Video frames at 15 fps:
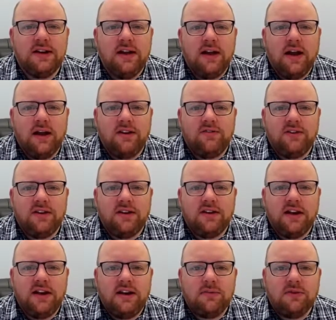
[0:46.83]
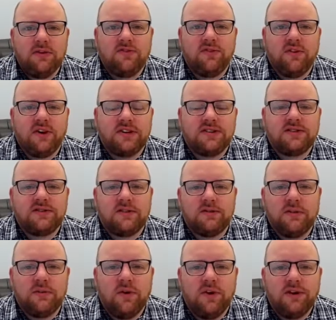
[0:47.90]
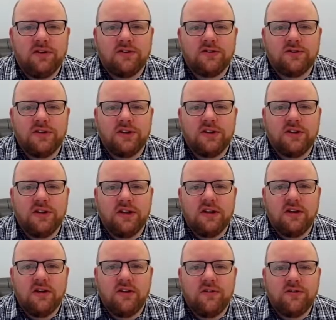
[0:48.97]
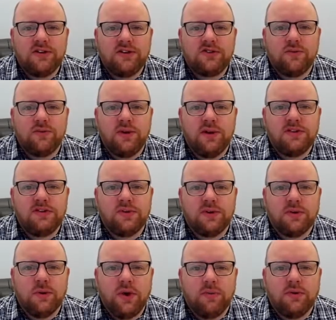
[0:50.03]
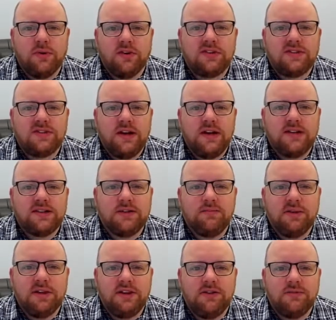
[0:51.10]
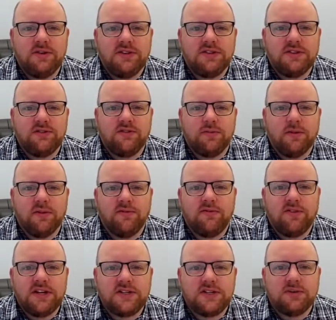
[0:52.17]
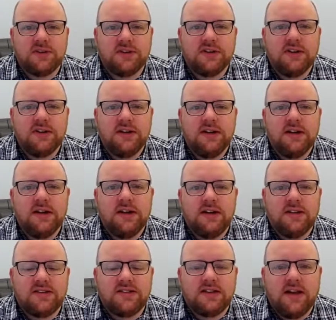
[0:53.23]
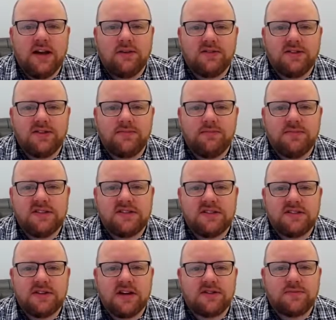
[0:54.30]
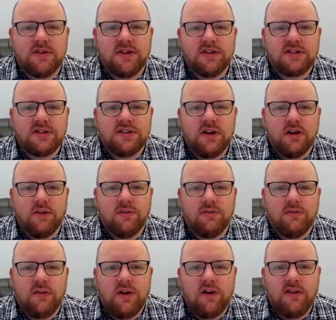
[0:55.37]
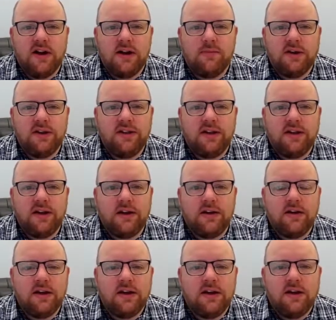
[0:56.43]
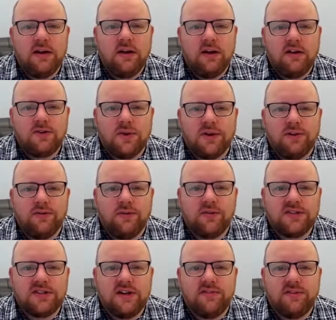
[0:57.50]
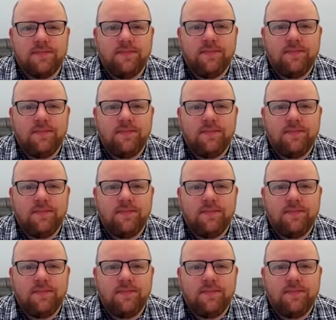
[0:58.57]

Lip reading: And if you need any more advice, why not join the official Intuit QuickBooks SMB community group on Facebook? There's accountants and business experts available in there 24/7.